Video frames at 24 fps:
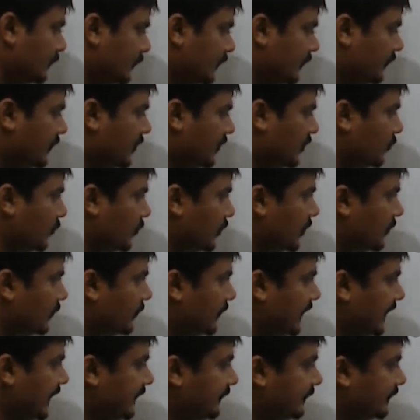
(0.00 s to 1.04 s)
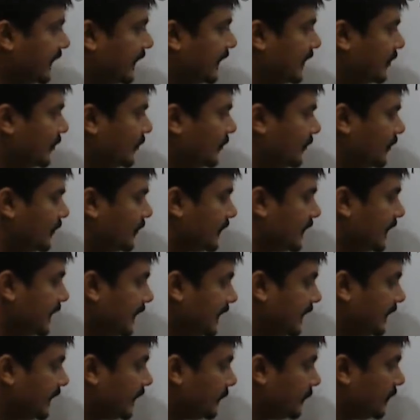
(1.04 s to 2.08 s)
We will note down t value,
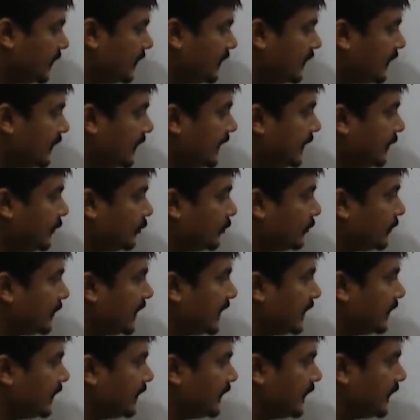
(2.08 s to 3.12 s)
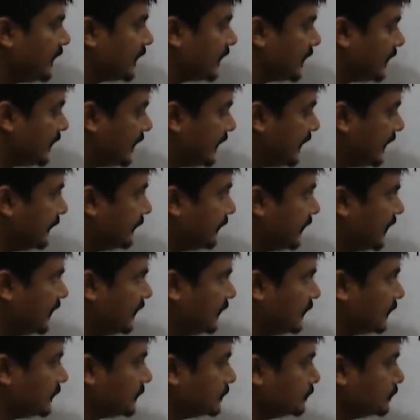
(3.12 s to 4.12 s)
that is our t2 minus t1.